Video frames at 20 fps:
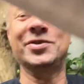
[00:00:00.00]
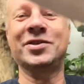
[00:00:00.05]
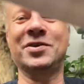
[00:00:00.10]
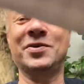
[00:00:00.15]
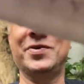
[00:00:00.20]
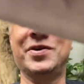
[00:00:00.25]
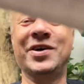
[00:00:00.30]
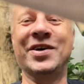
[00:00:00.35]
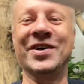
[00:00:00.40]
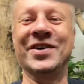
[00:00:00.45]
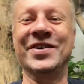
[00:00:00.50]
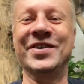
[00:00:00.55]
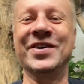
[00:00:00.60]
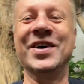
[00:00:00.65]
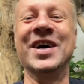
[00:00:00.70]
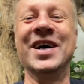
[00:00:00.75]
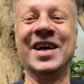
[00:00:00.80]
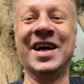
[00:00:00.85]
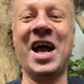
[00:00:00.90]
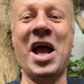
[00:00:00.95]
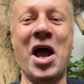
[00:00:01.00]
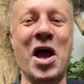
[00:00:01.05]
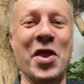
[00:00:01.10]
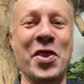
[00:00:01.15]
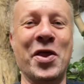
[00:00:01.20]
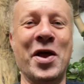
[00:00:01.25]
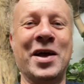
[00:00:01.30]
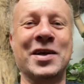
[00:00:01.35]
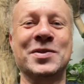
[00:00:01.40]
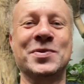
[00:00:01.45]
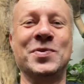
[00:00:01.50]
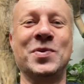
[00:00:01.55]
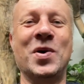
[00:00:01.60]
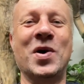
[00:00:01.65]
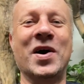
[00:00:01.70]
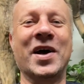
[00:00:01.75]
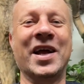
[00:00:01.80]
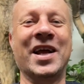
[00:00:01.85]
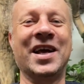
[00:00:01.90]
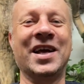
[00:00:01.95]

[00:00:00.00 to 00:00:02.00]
Whoa, and that's why.